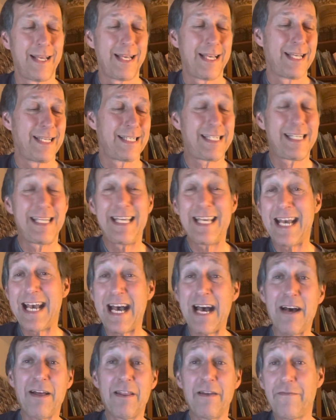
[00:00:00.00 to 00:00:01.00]
see
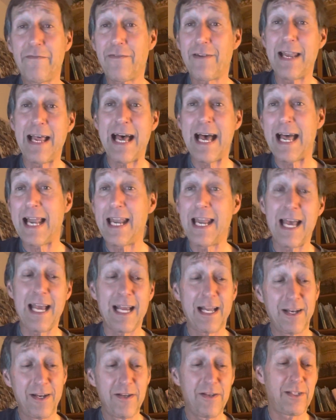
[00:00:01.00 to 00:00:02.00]
how they fly like
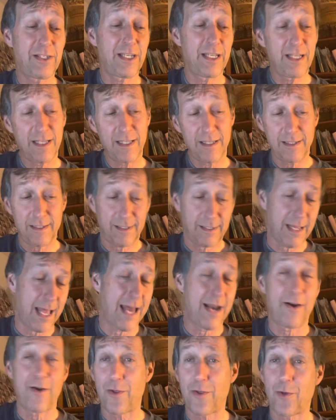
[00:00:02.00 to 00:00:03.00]
Lucy in the Sky. I
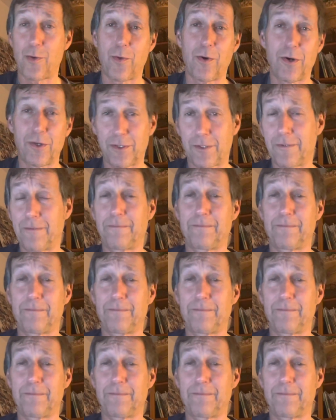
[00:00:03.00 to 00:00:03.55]
don't know the words,